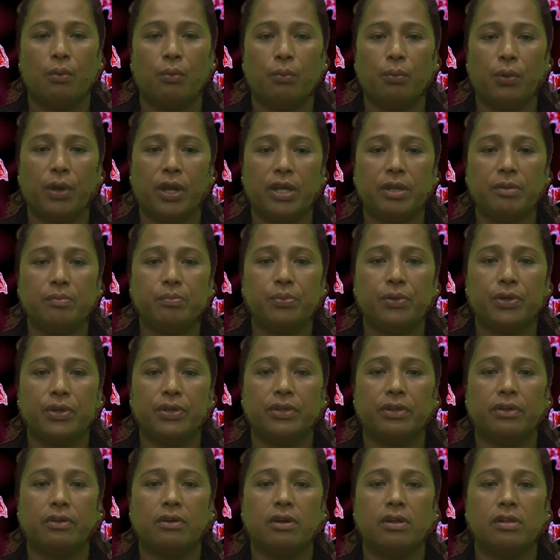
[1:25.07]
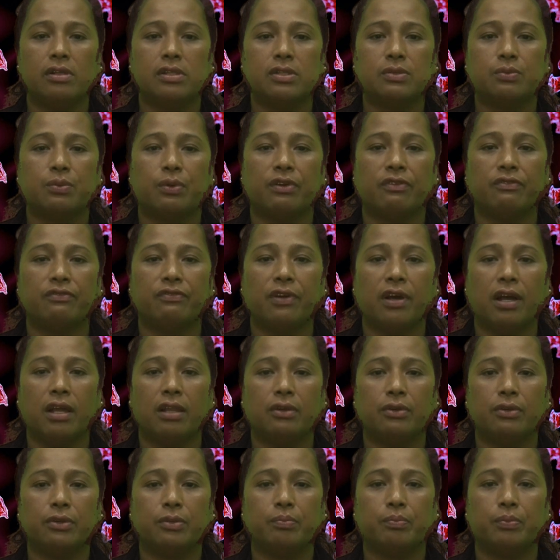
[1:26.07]
when protocols were
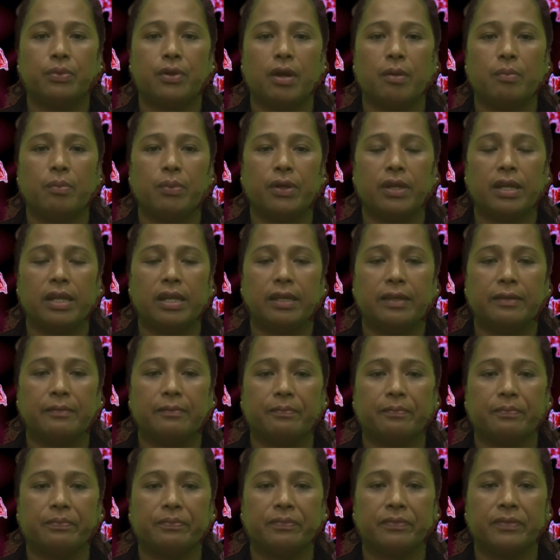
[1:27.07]
followed properly.